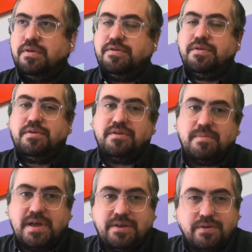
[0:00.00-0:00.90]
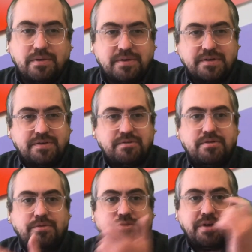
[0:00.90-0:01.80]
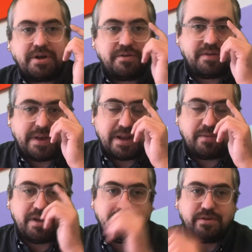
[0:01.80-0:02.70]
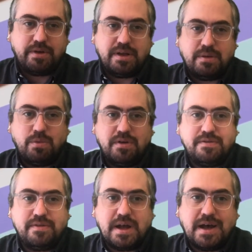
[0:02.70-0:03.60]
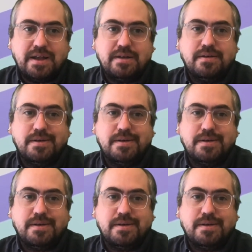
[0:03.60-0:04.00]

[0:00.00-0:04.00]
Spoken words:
As soon as the page loaded, because there was no trigger to the animation, right? It was not,